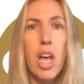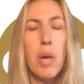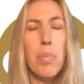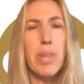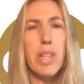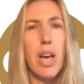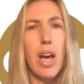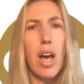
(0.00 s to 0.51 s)

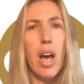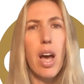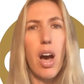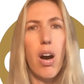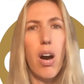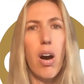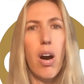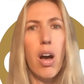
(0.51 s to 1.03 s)
But there
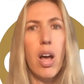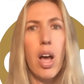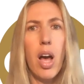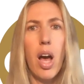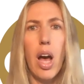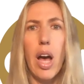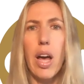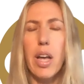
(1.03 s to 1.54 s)
are
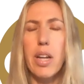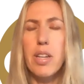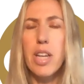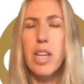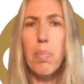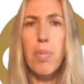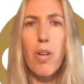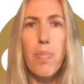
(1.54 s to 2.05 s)
a
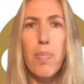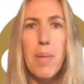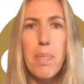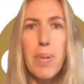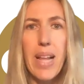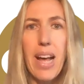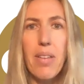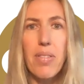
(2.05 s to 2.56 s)
number of
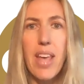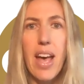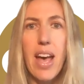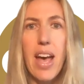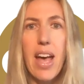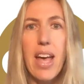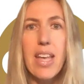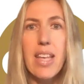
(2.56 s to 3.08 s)
people out
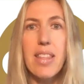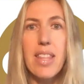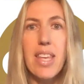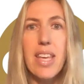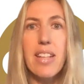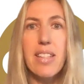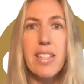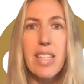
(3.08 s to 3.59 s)
there in
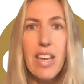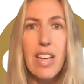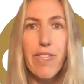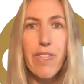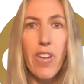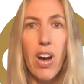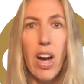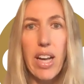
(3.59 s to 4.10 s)
the
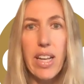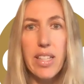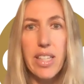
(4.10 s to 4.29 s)
DeFi,